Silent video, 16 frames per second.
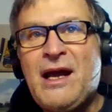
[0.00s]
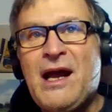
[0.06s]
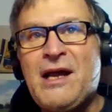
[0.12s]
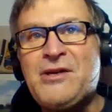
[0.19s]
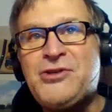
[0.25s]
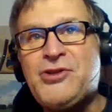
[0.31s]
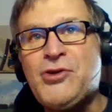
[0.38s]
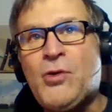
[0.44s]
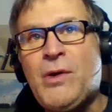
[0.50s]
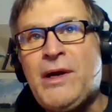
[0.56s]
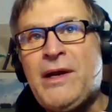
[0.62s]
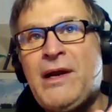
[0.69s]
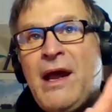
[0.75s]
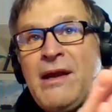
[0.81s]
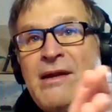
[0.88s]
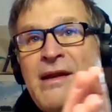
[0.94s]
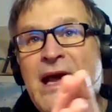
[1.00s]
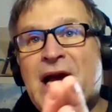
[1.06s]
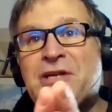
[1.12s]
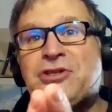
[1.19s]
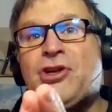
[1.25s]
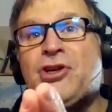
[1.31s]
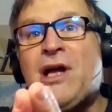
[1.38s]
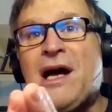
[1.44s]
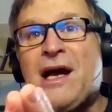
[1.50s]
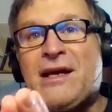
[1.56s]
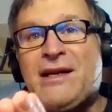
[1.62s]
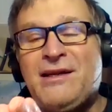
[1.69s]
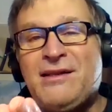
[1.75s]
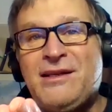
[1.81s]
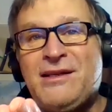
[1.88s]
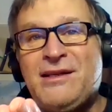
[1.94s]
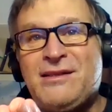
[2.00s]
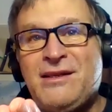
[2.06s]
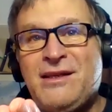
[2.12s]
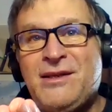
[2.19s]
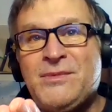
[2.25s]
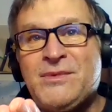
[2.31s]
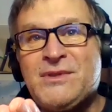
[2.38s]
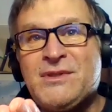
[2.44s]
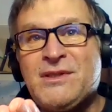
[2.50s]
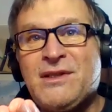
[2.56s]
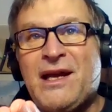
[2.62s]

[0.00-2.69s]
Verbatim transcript: and join National Hockey League teams.